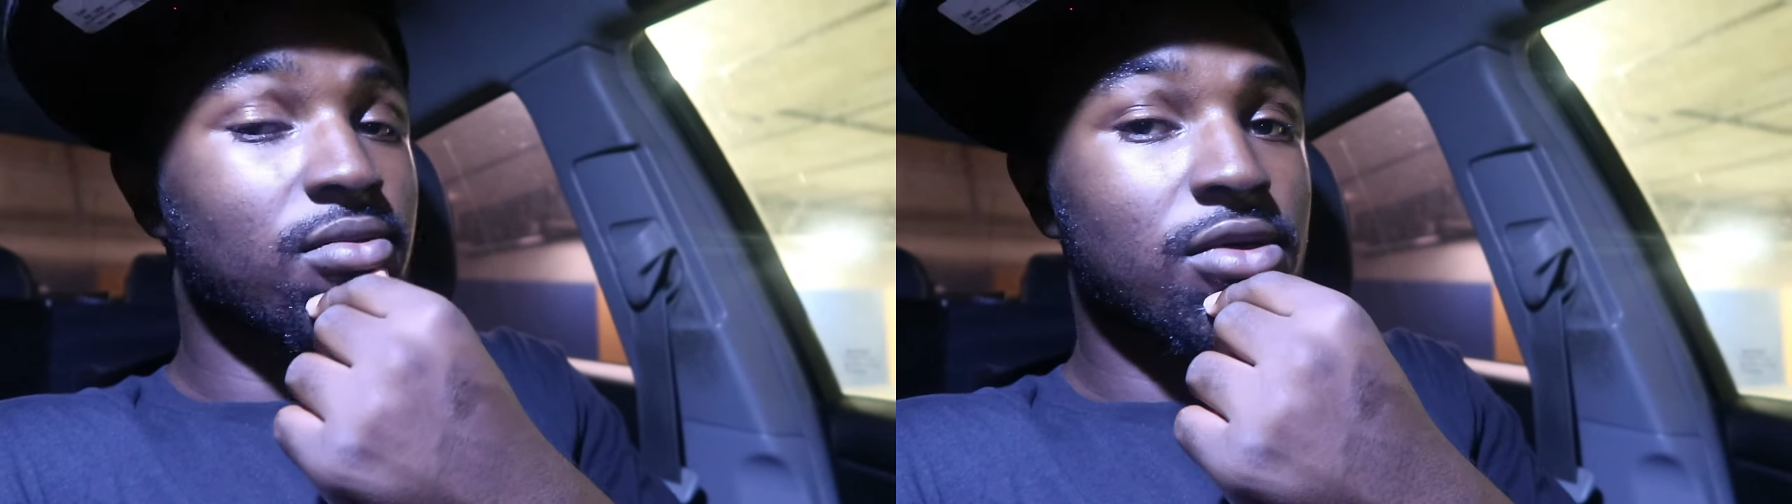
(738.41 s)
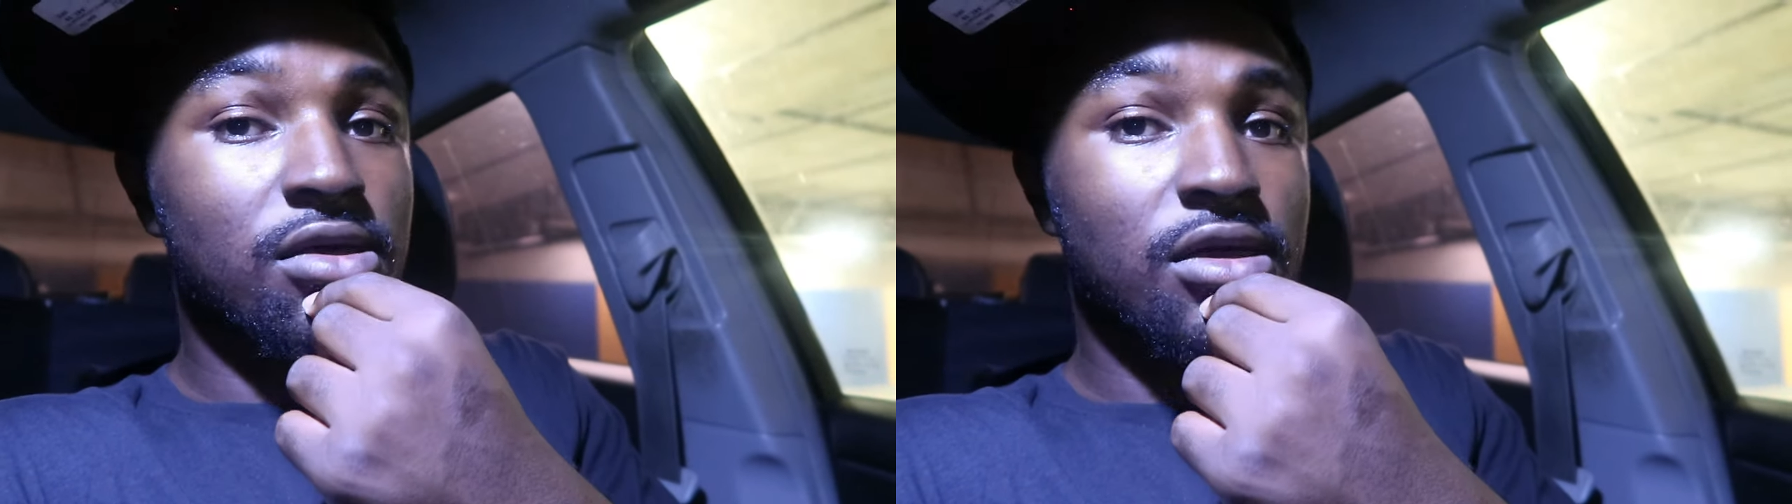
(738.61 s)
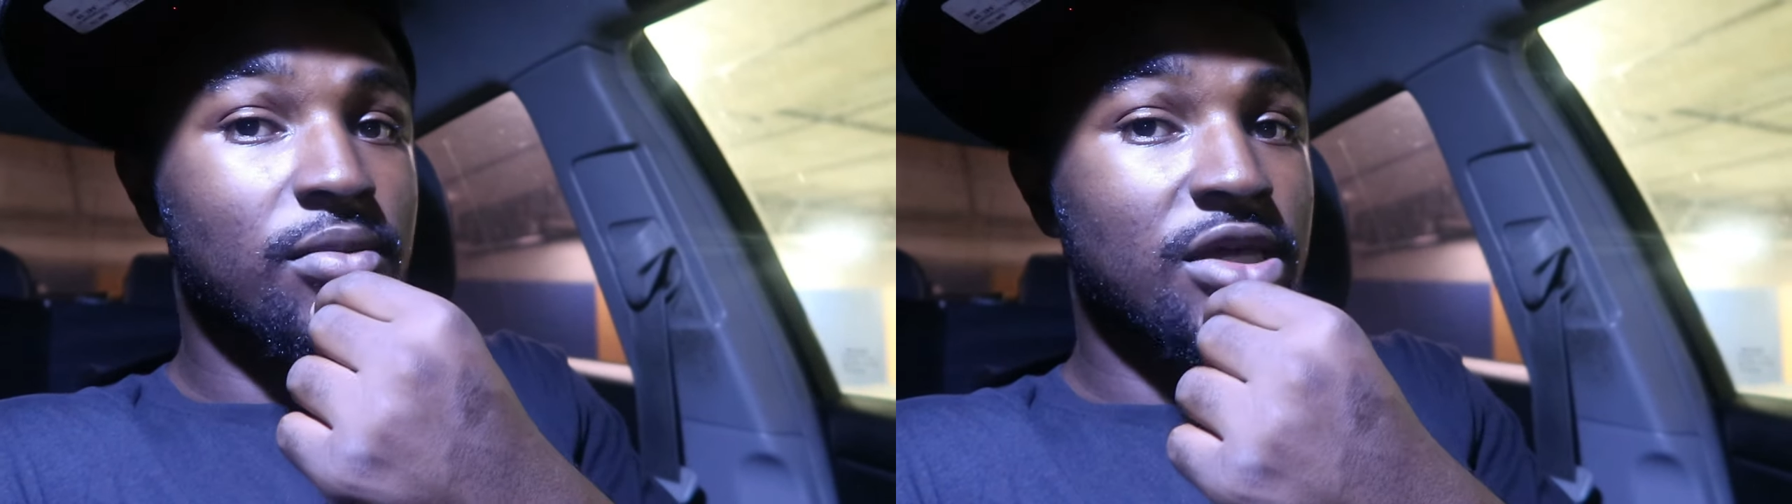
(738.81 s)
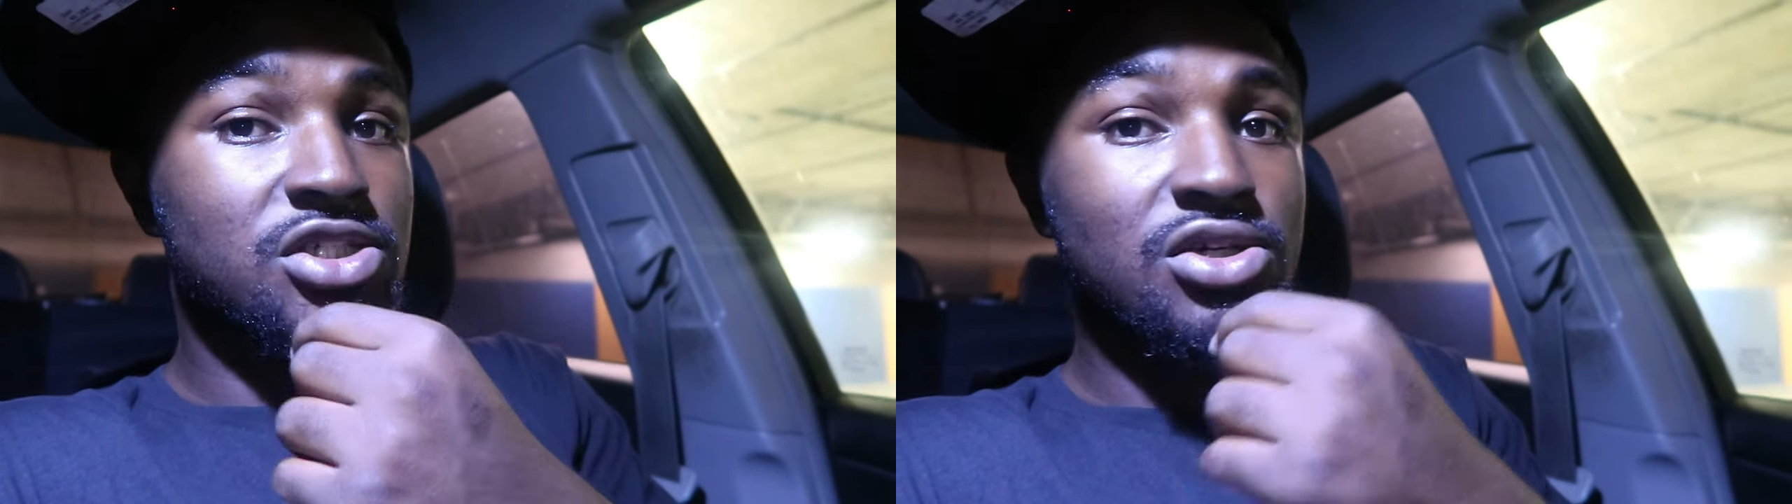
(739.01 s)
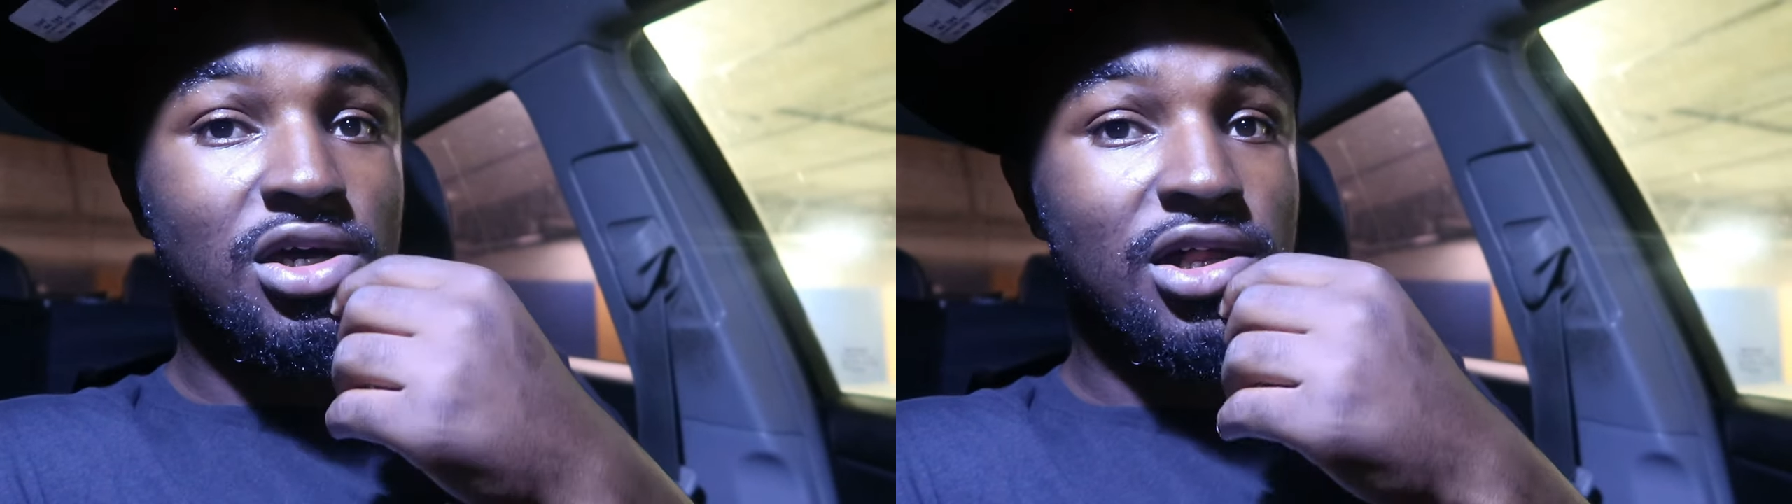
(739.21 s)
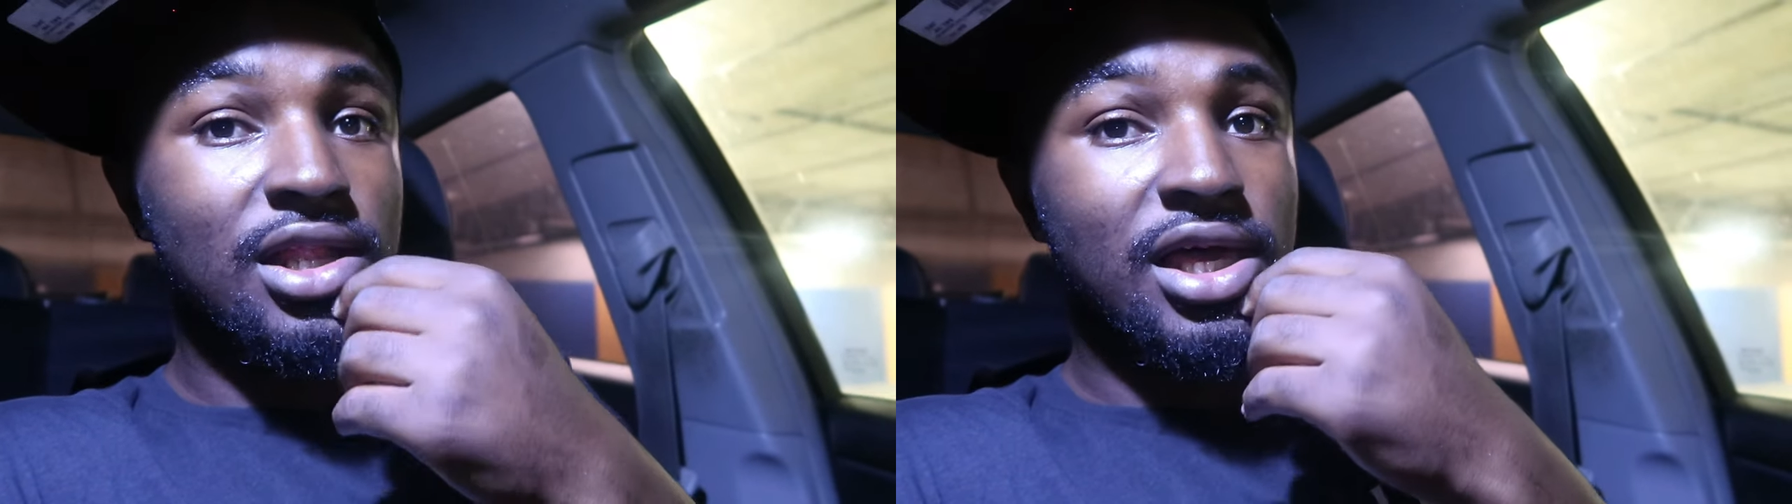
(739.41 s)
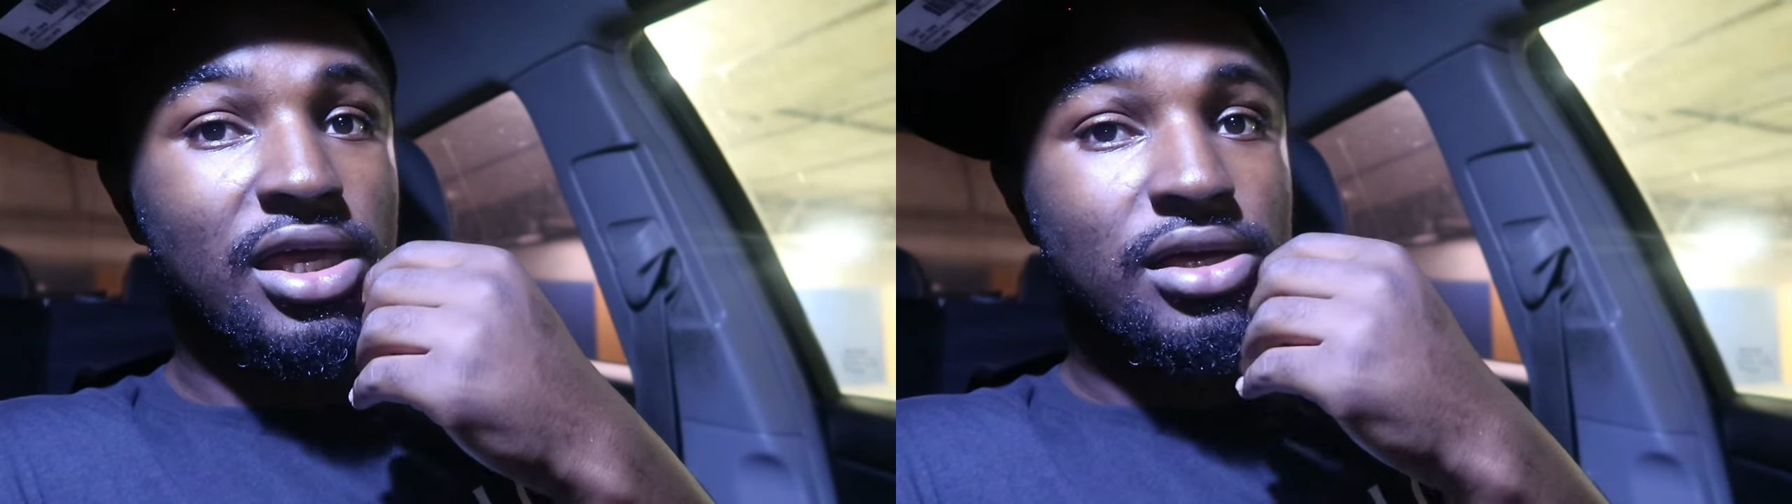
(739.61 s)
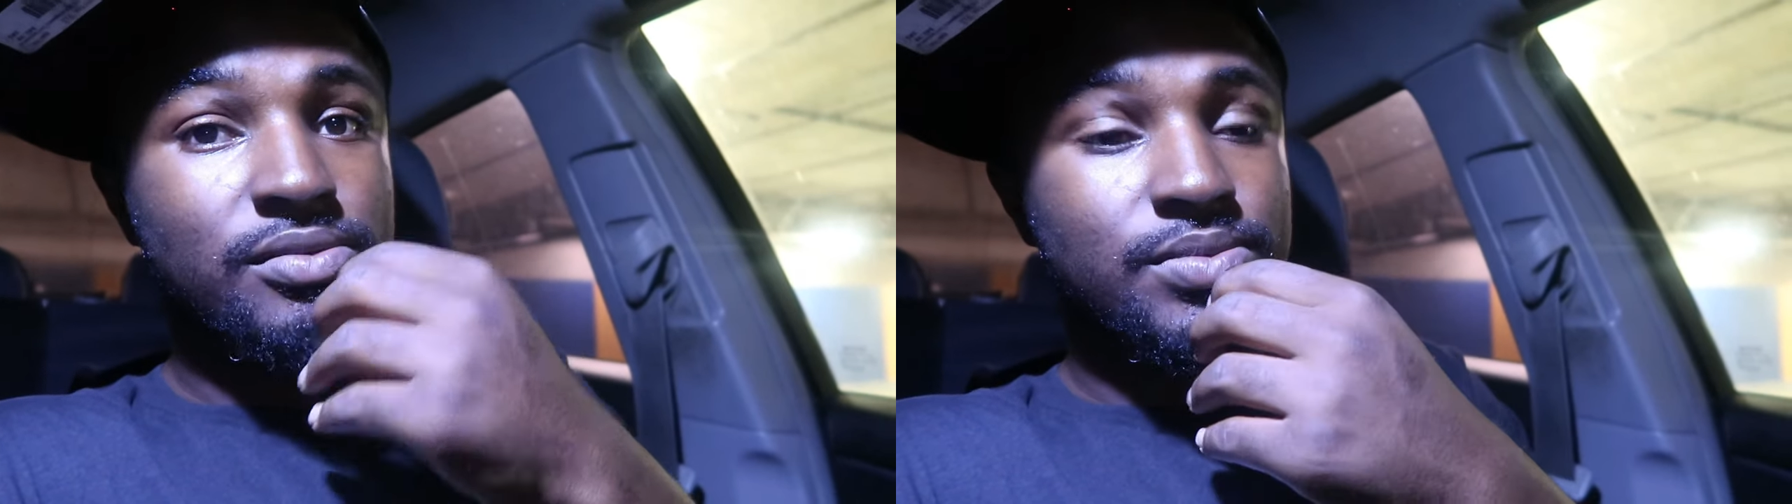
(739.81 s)
Man, make sure y'all
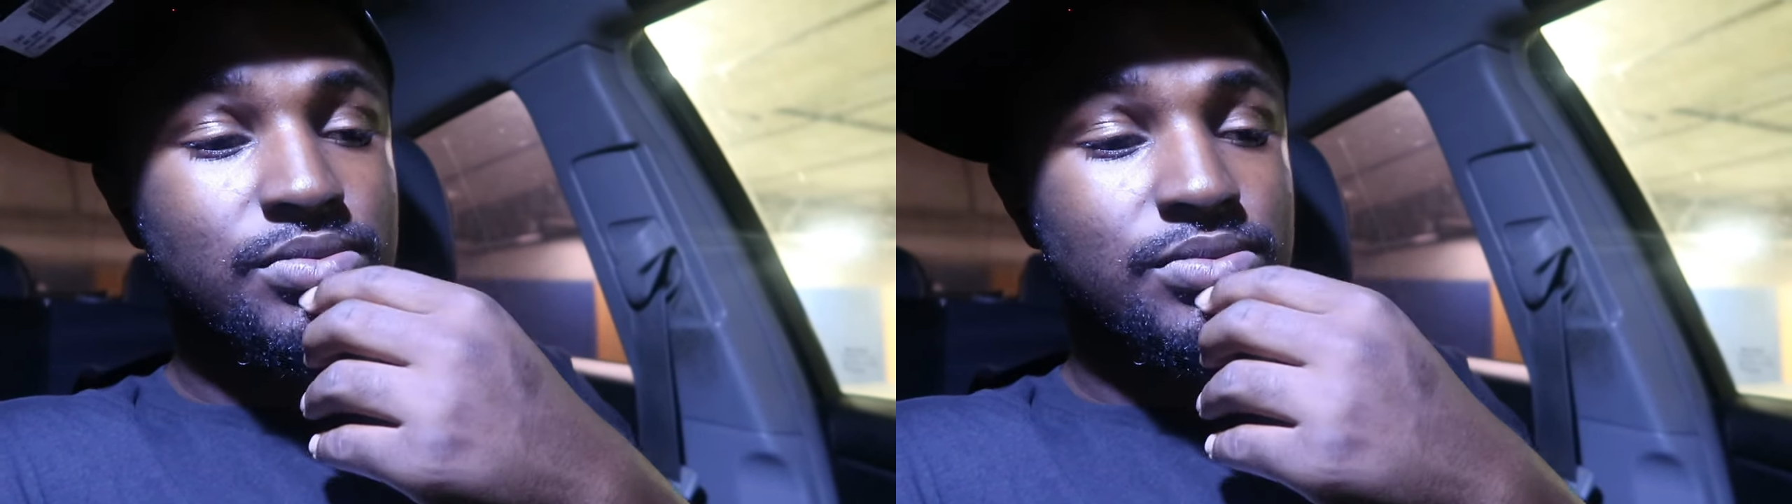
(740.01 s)
like,